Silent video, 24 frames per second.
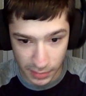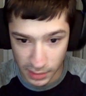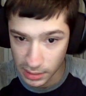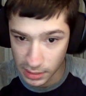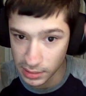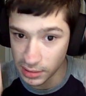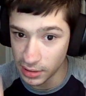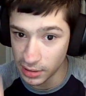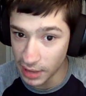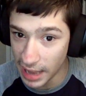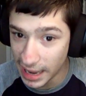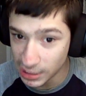
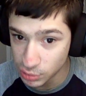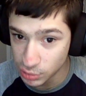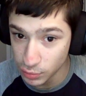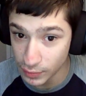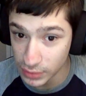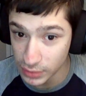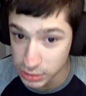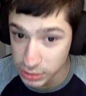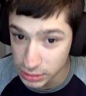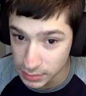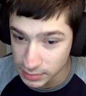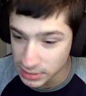the actual
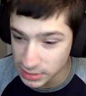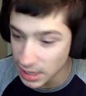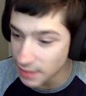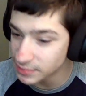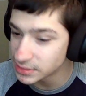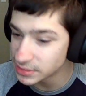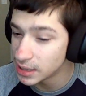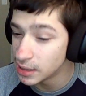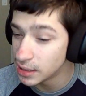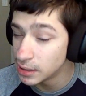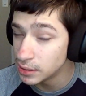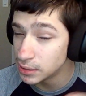visuals themselves,
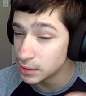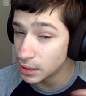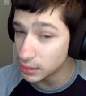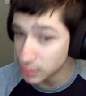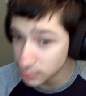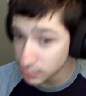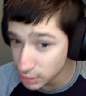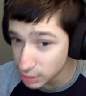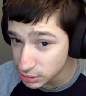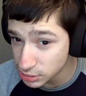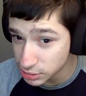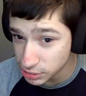nothing
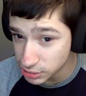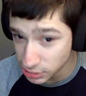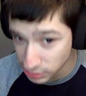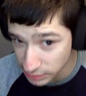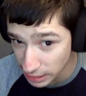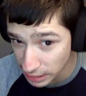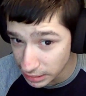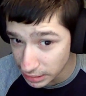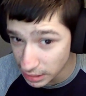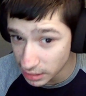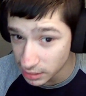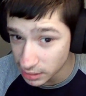much to say
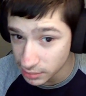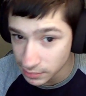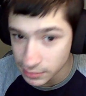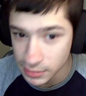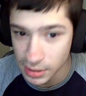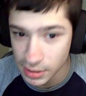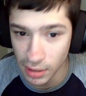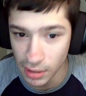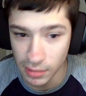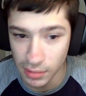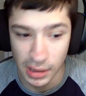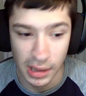there, you
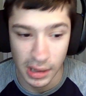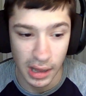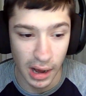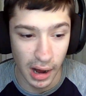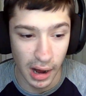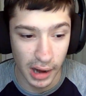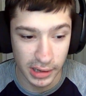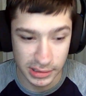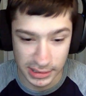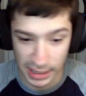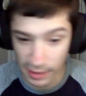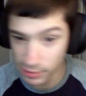know?
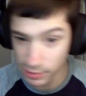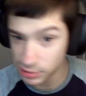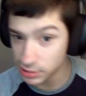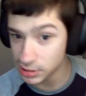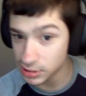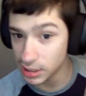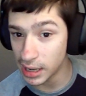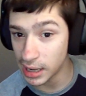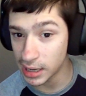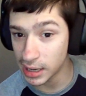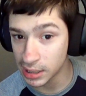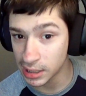Honestly, it was just a
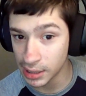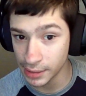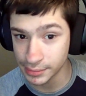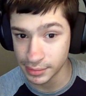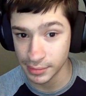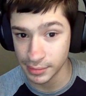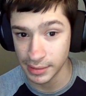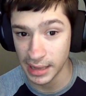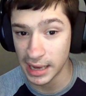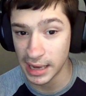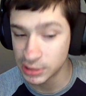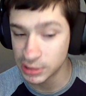lot of clips from
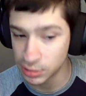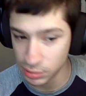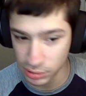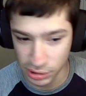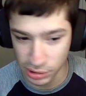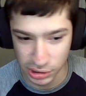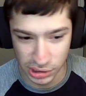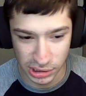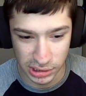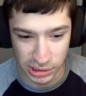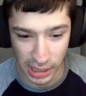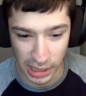the actual,
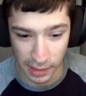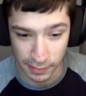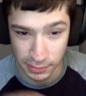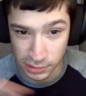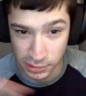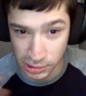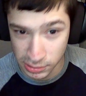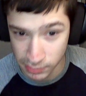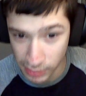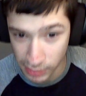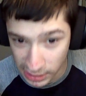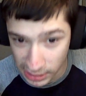just like
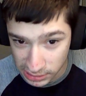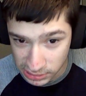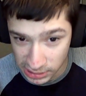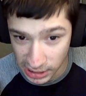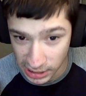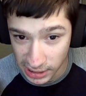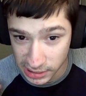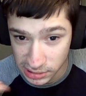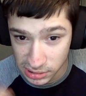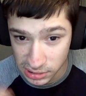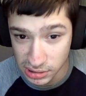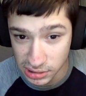
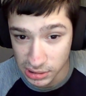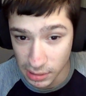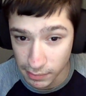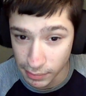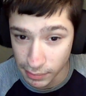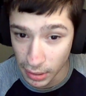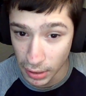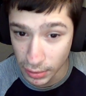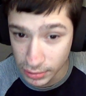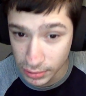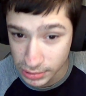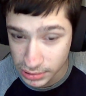teasers and
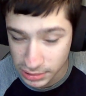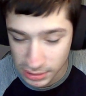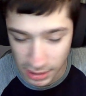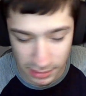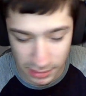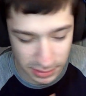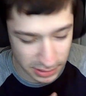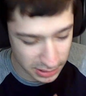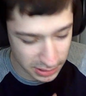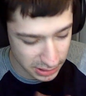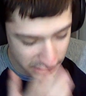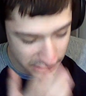posts, you know,
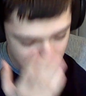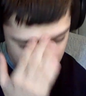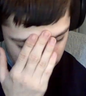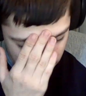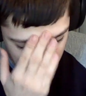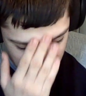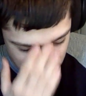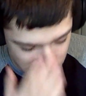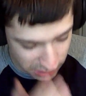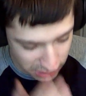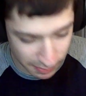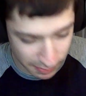
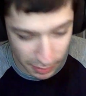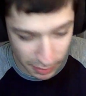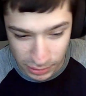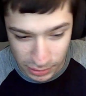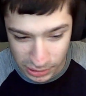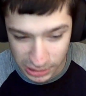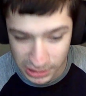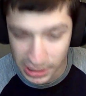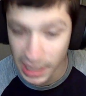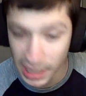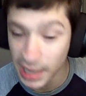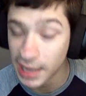teasers and
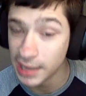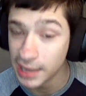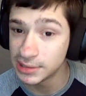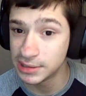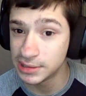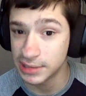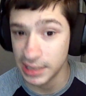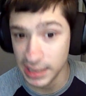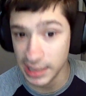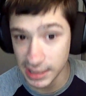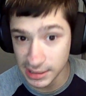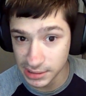posters,
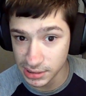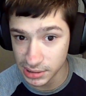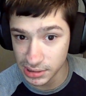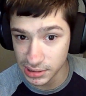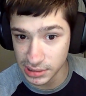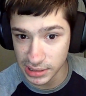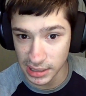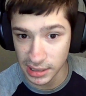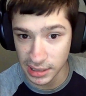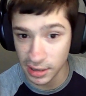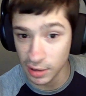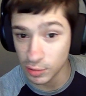teasers
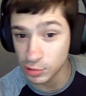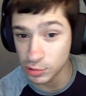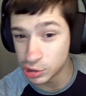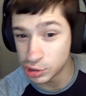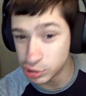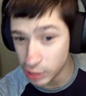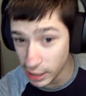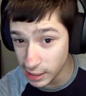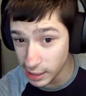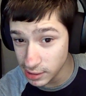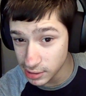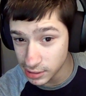and, you know,
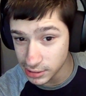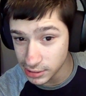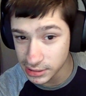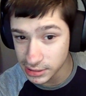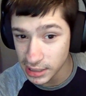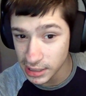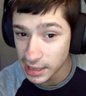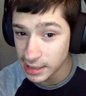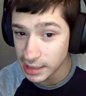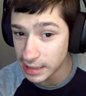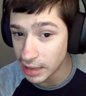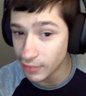trailers
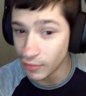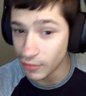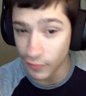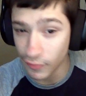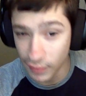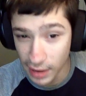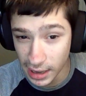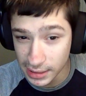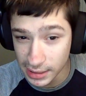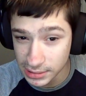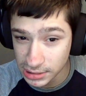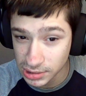that we've
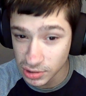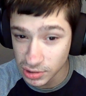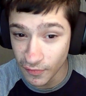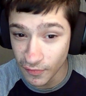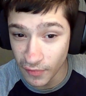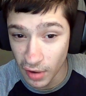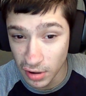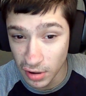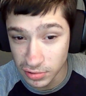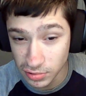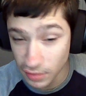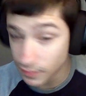gotten so
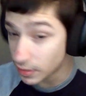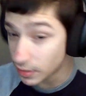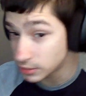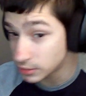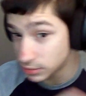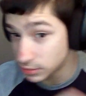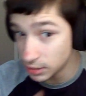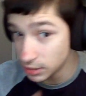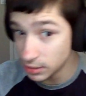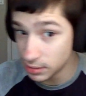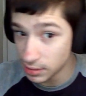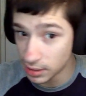far. So overall, I,
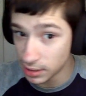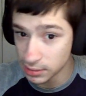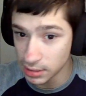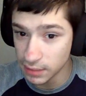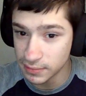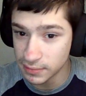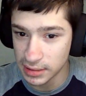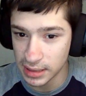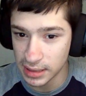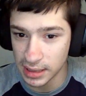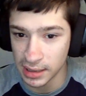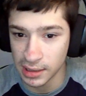did, I love
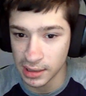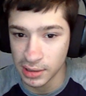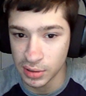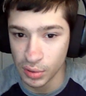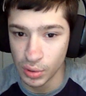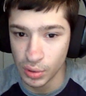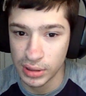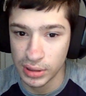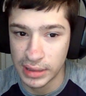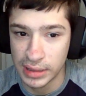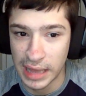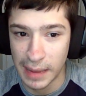that they
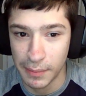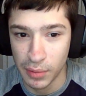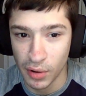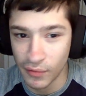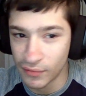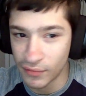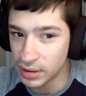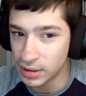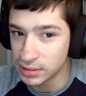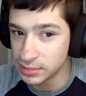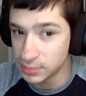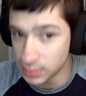included that, but
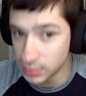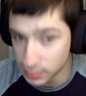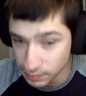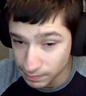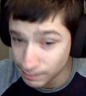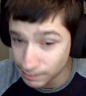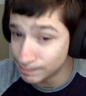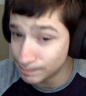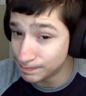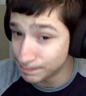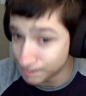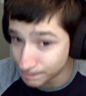overall, you know,
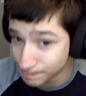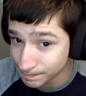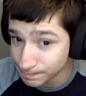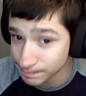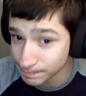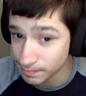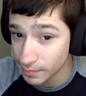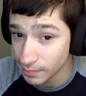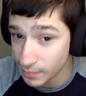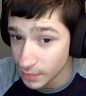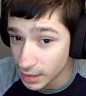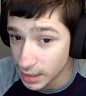
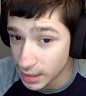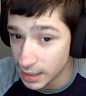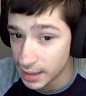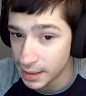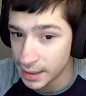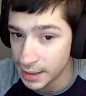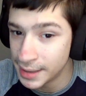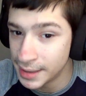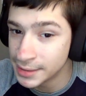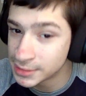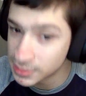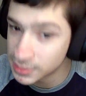
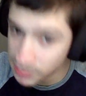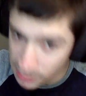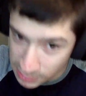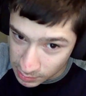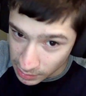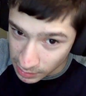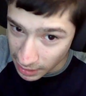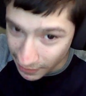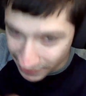it's, it's whatever.